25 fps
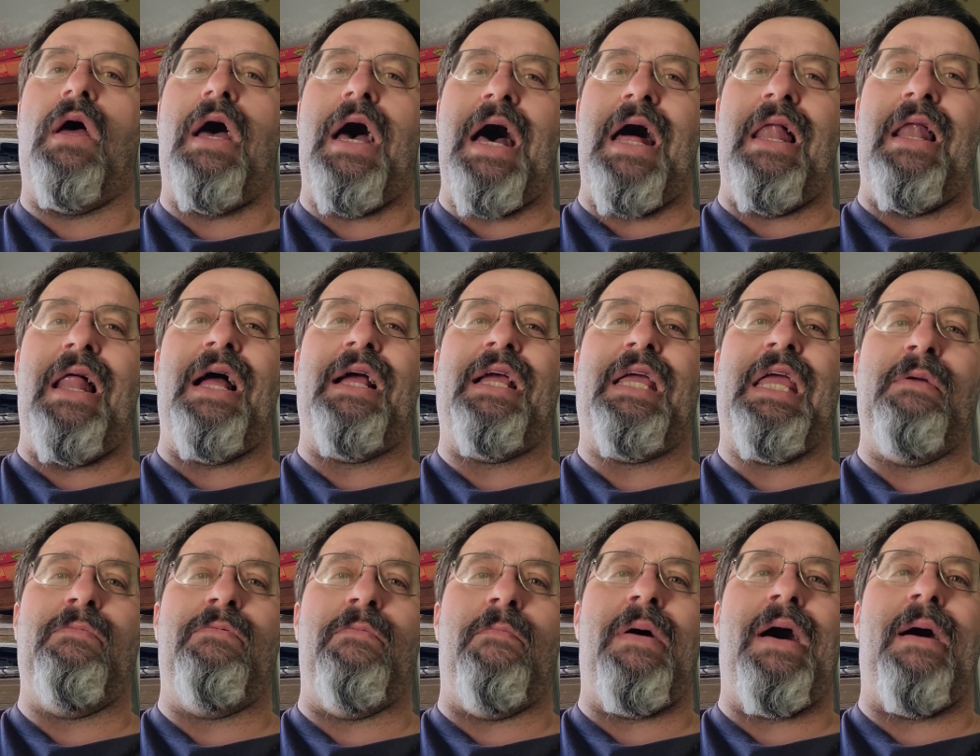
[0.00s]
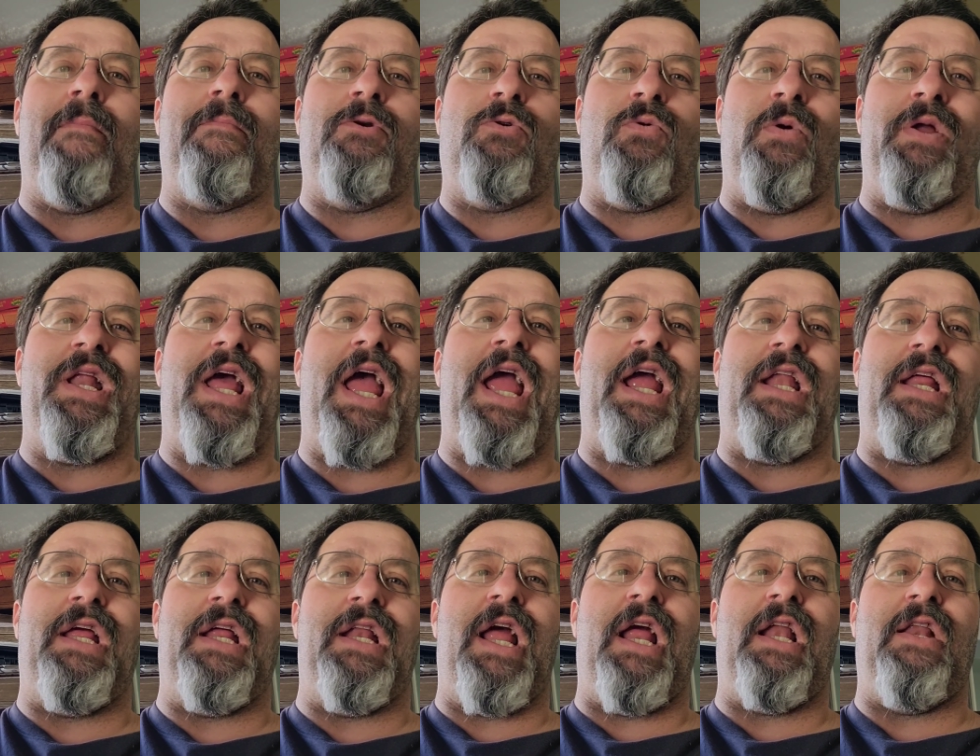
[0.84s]
I like keeping mine between
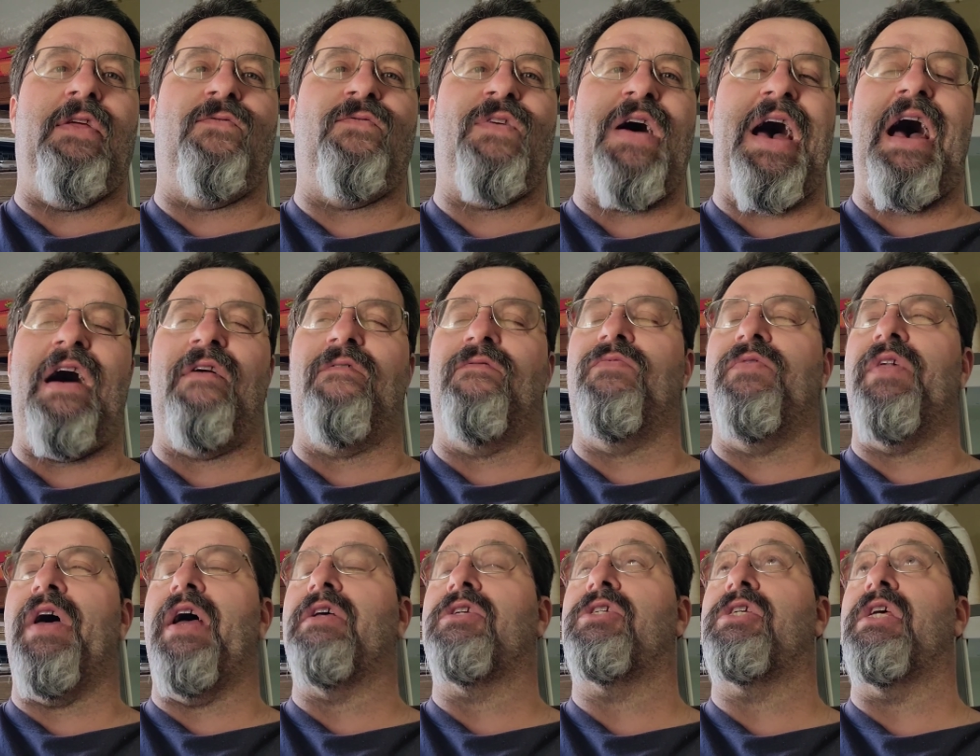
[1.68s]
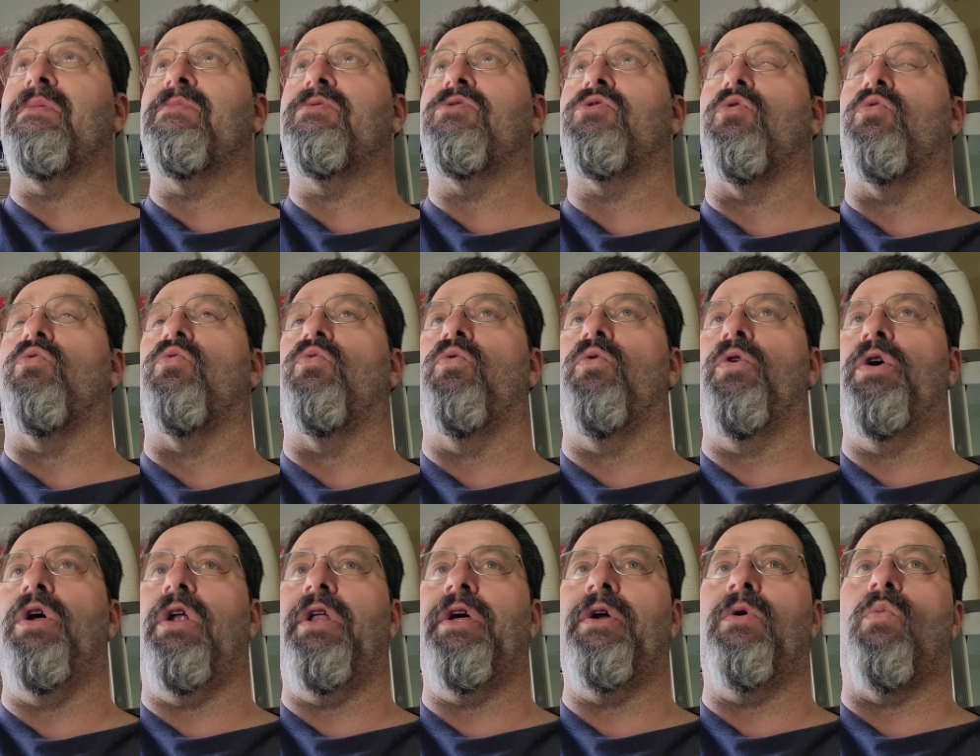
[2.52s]
80 and 85. That seems to
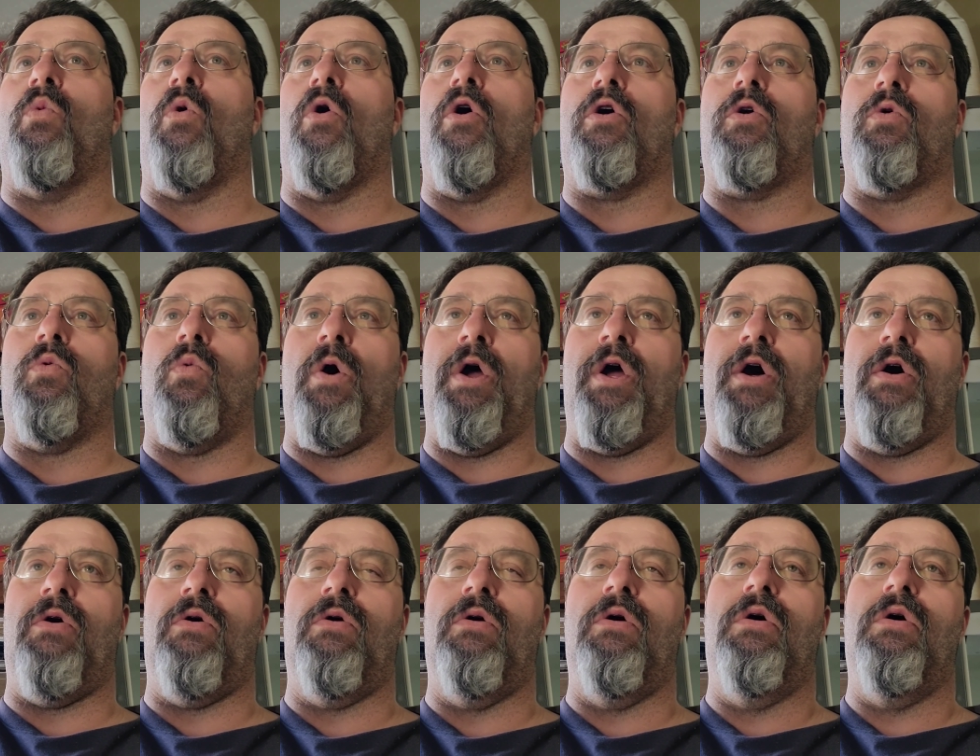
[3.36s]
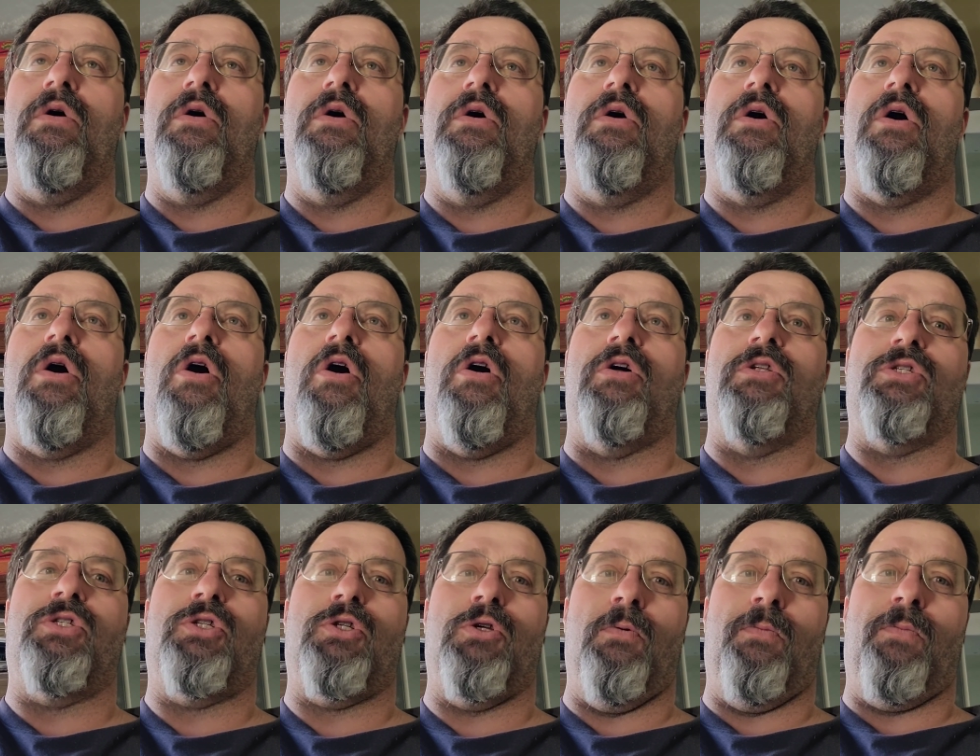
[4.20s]
really work well
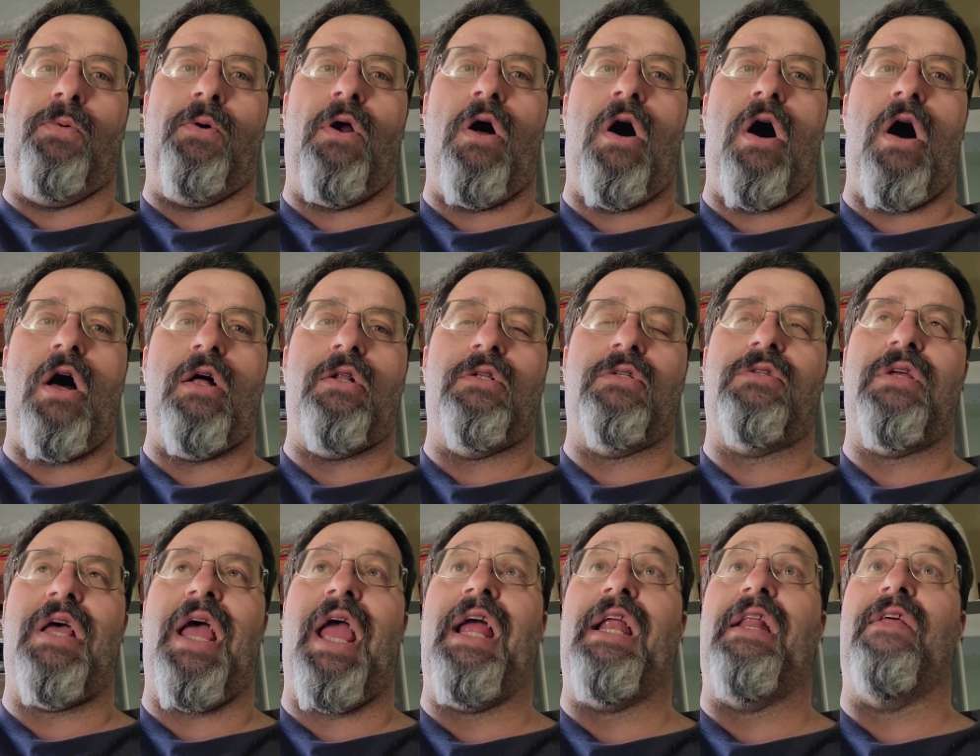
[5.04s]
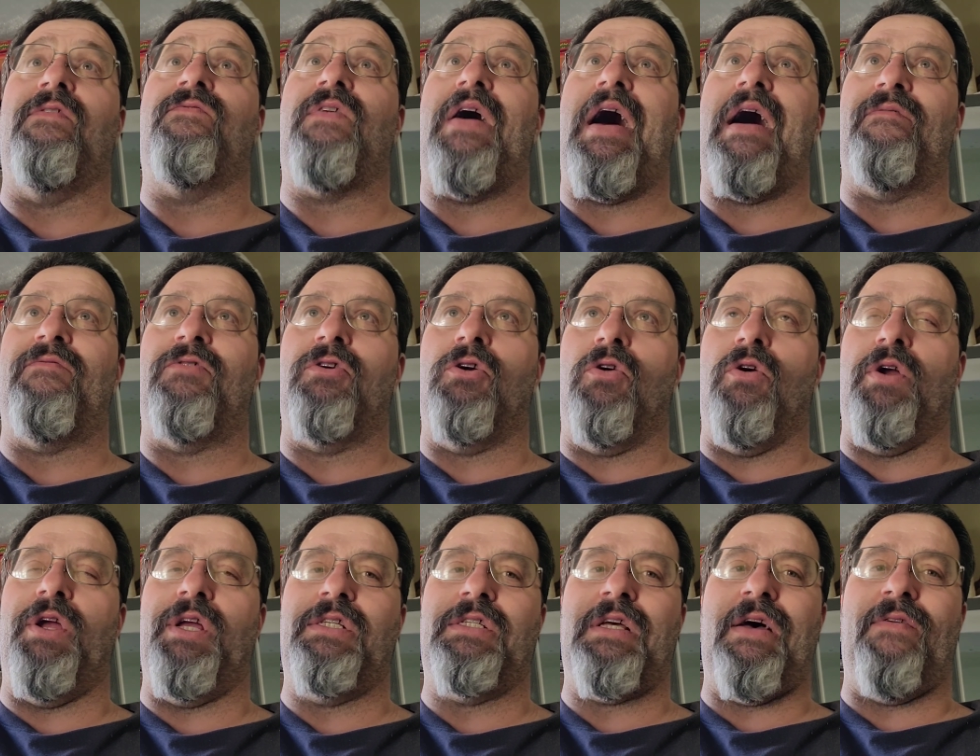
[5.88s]
on super hots. 85
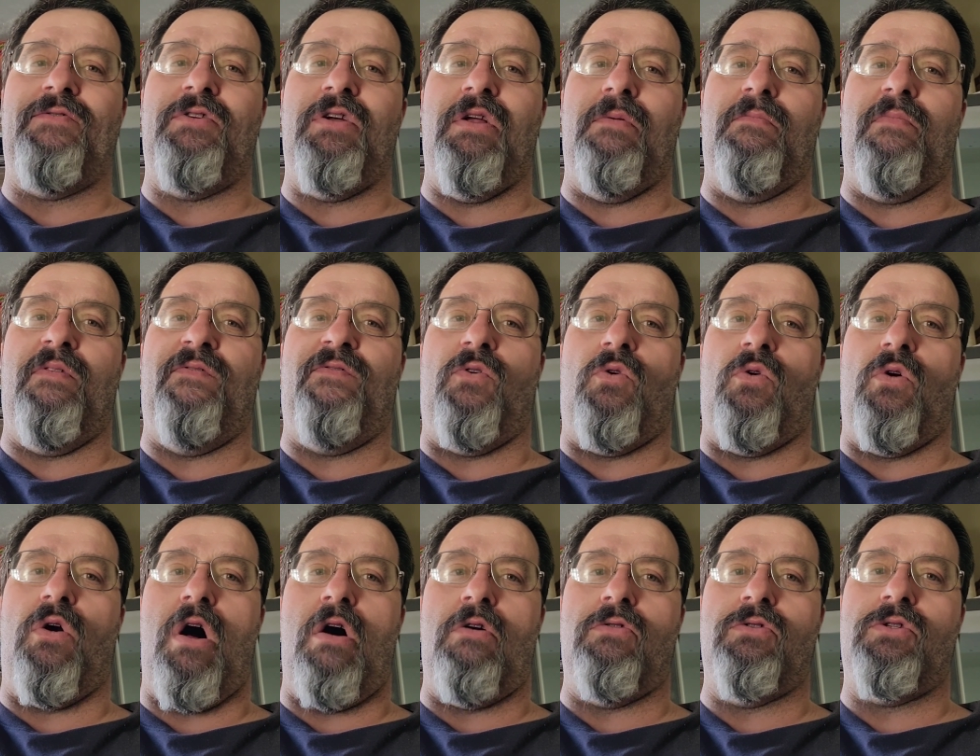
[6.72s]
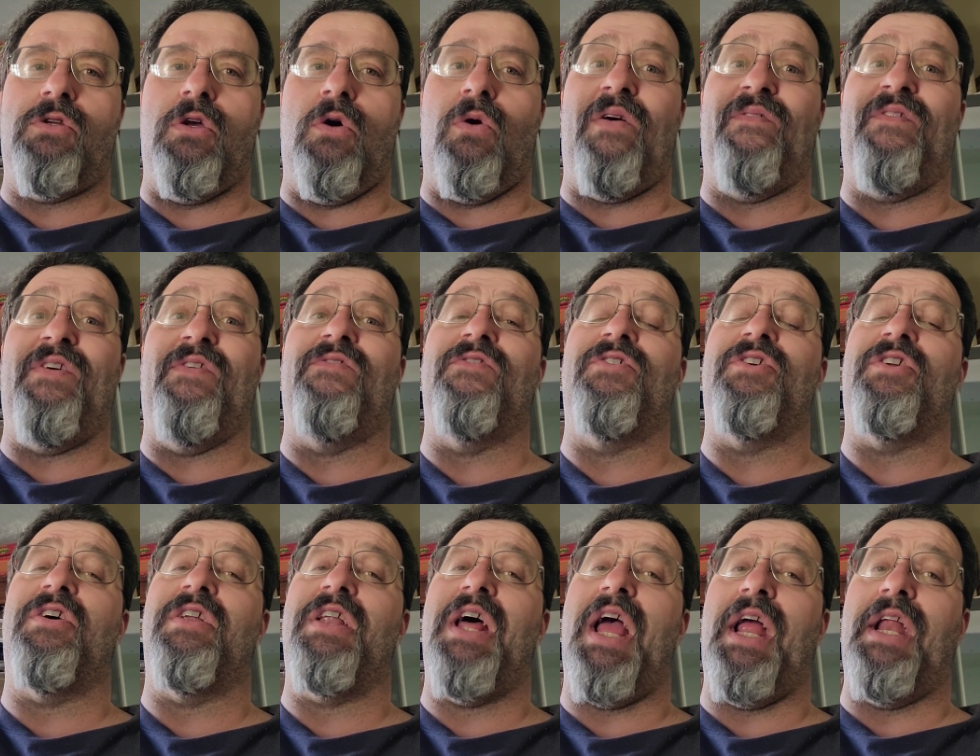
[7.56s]
degrees I've done before also. I've even
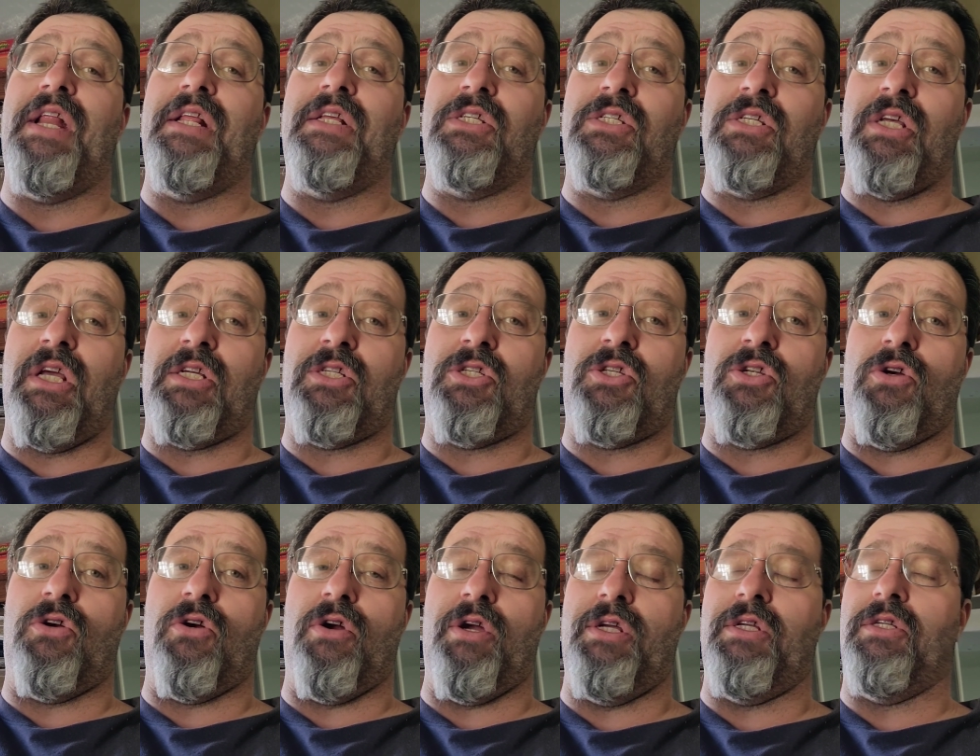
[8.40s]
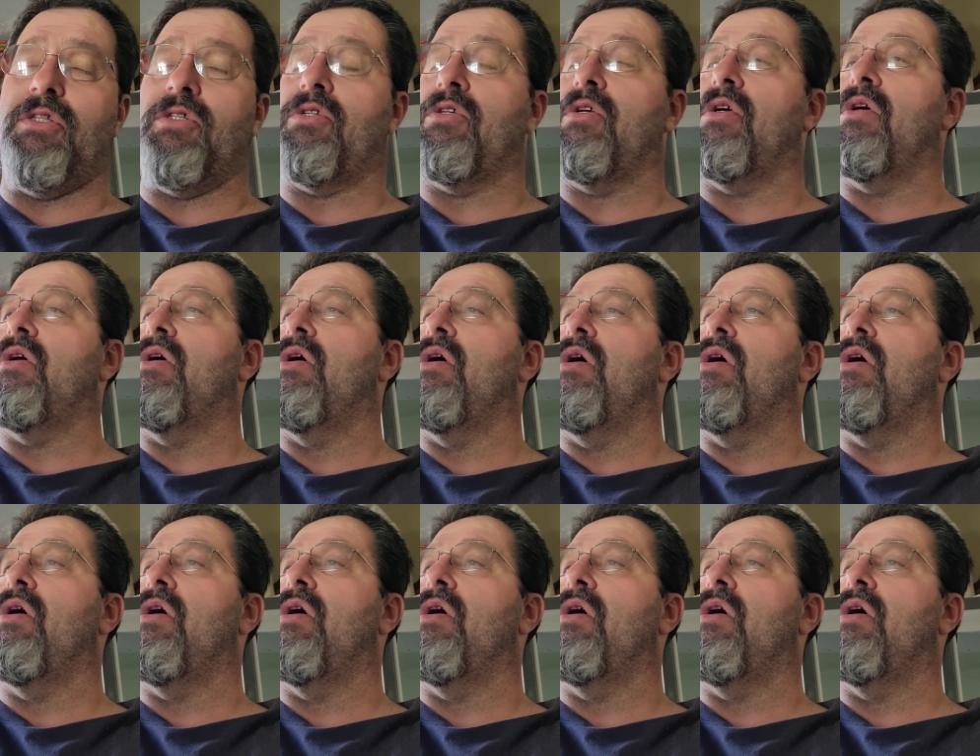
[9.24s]
done 86 degrees.